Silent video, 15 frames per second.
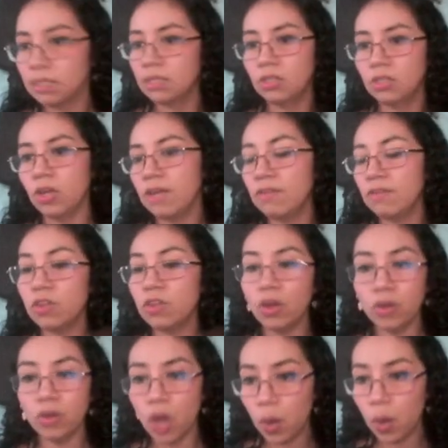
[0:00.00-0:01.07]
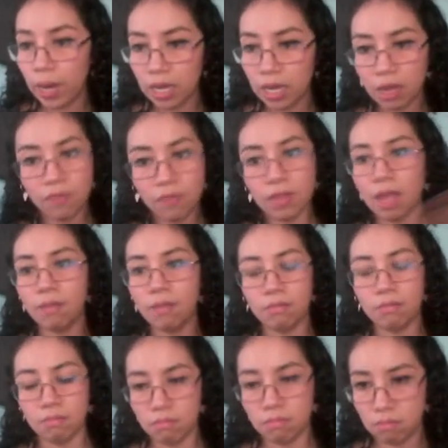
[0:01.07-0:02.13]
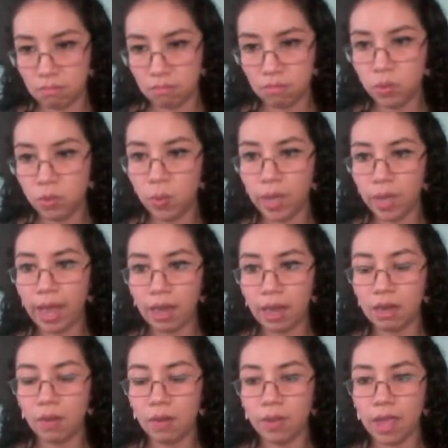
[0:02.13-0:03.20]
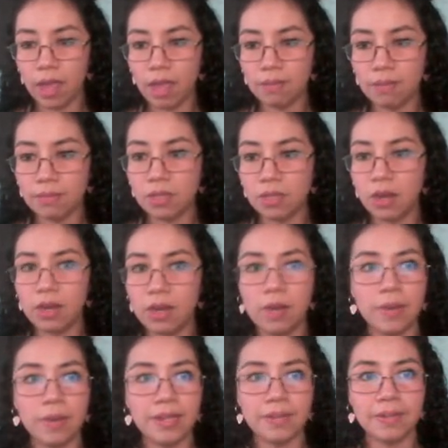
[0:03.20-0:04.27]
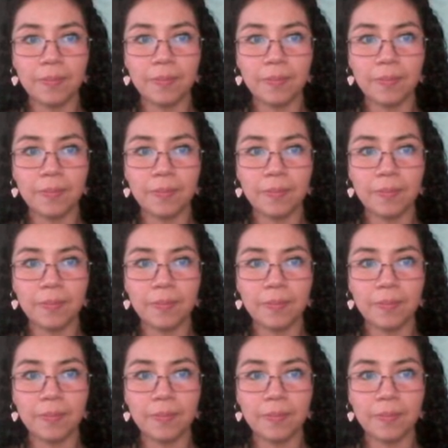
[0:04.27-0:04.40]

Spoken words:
So if you don't know any of them, you can, okay? Sorry, Luis.